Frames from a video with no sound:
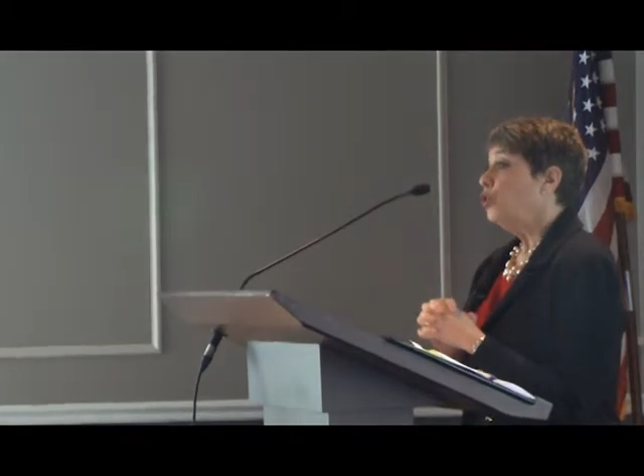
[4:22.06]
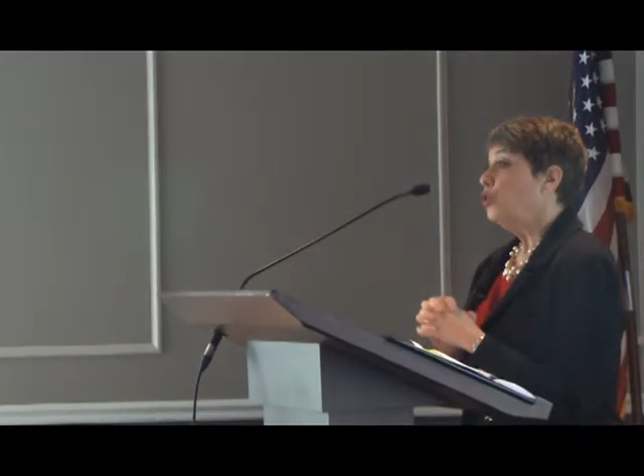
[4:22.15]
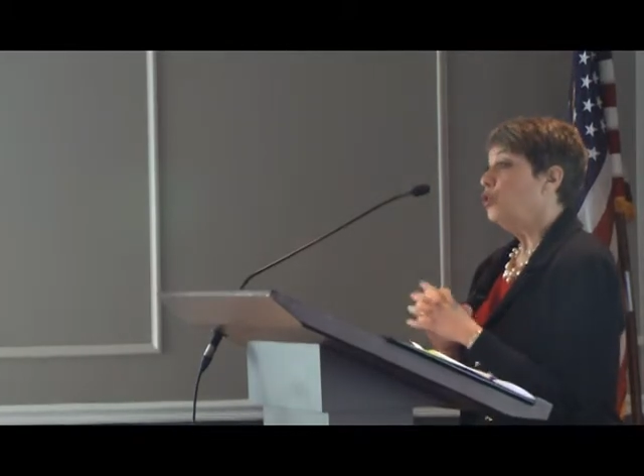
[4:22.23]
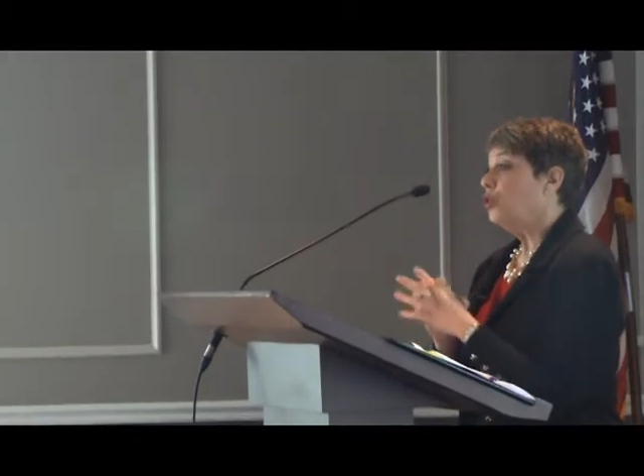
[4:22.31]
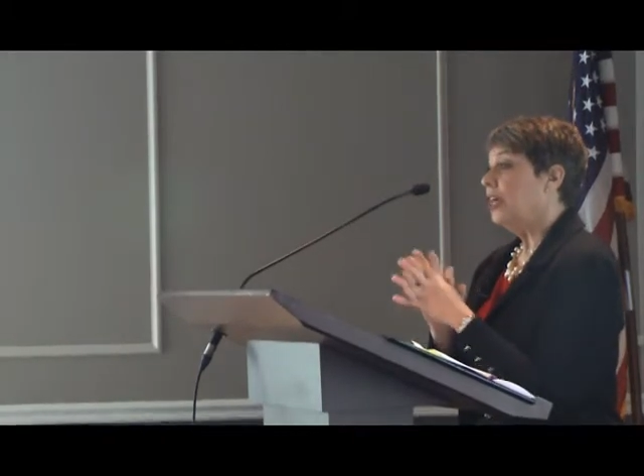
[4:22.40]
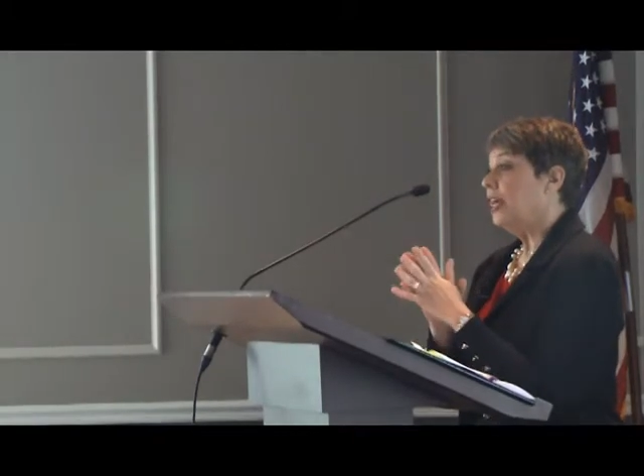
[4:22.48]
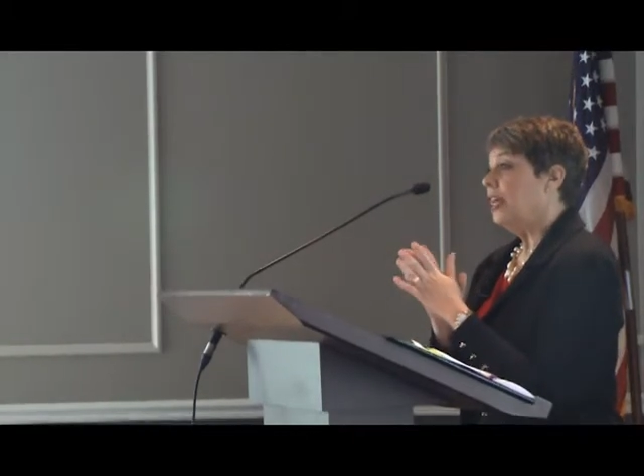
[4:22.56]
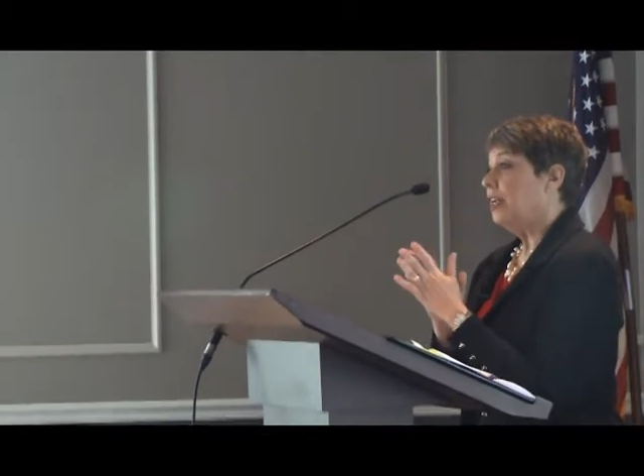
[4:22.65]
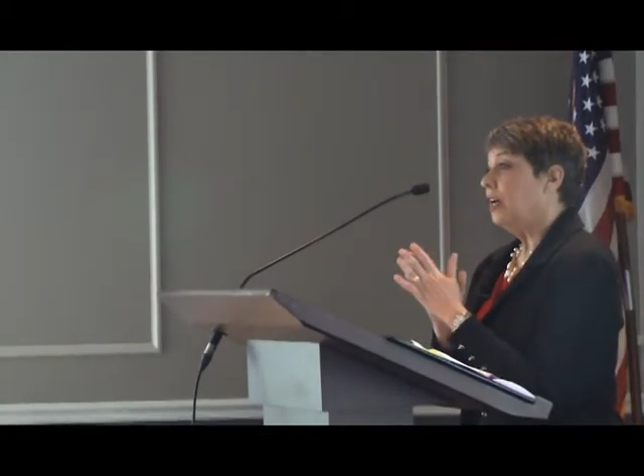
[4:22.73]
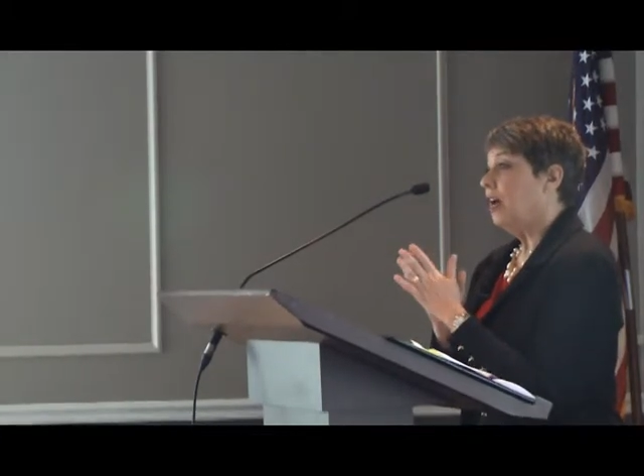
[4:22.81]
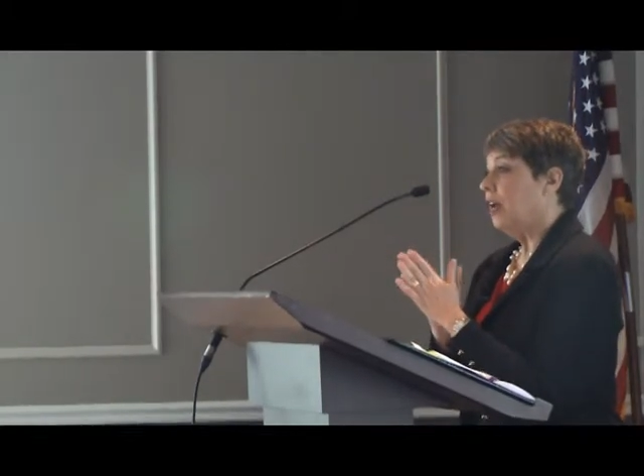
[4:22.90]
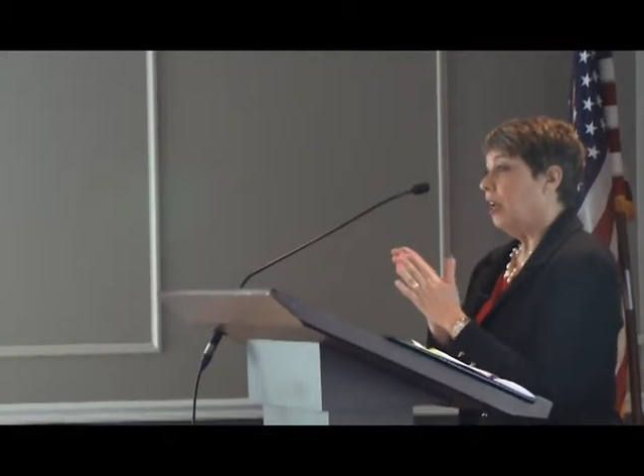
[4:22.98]
You
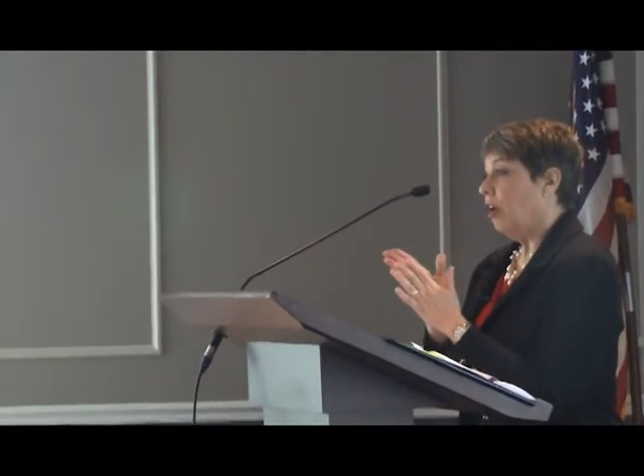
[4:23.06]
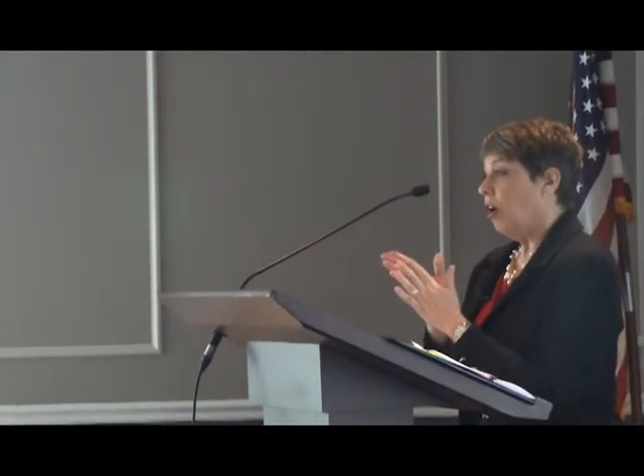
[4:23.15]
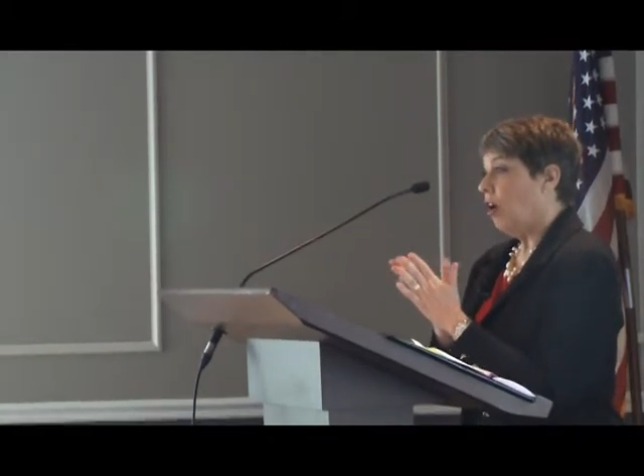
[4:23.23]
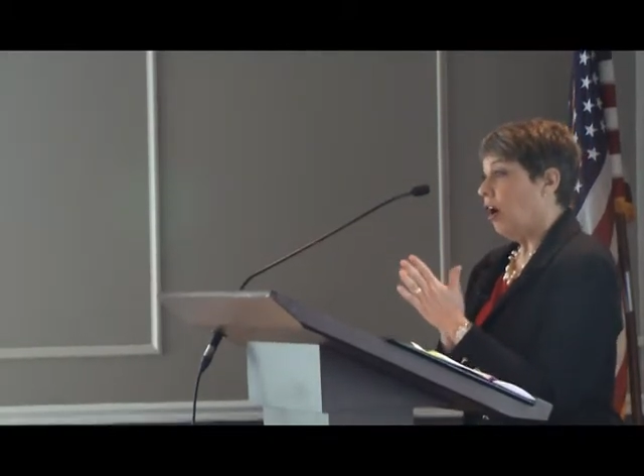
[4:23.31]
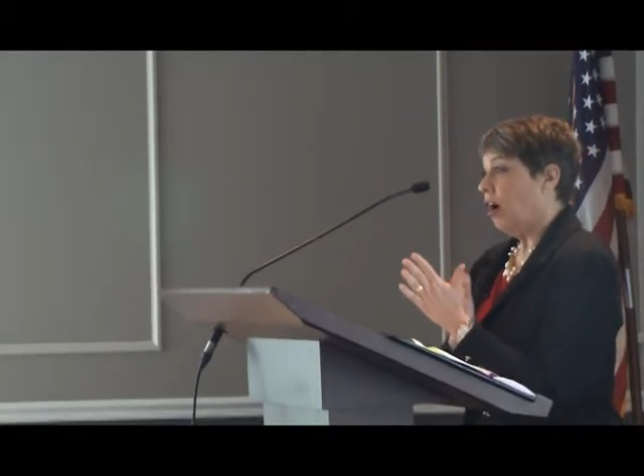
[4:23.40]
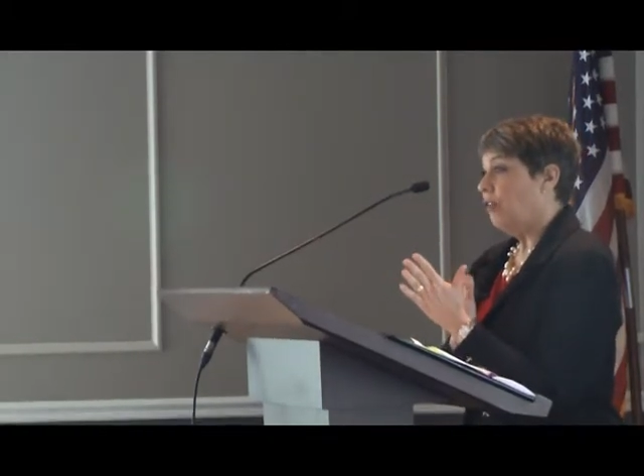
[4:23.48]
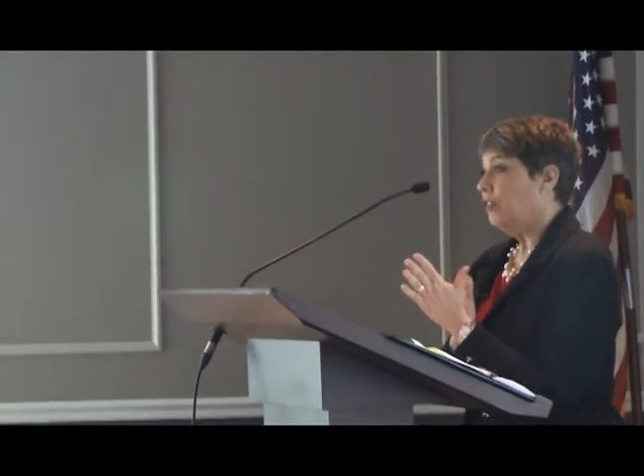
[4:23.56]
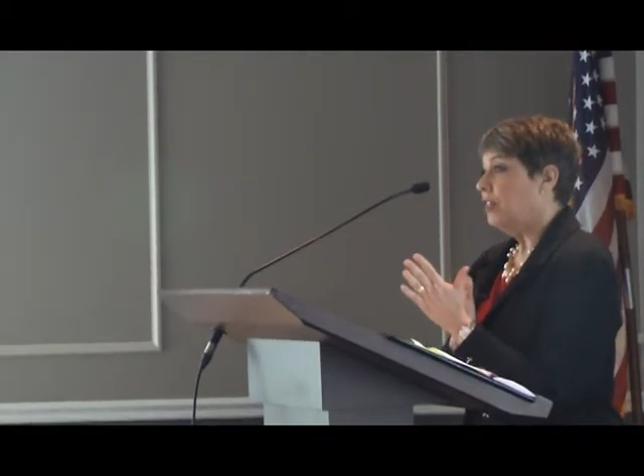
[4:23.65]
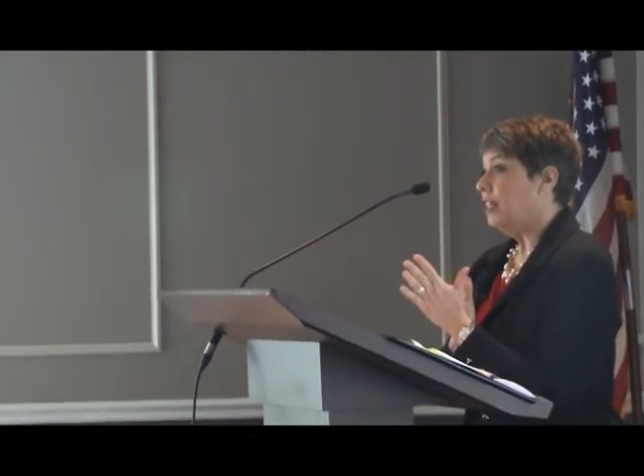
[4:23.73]
can cut off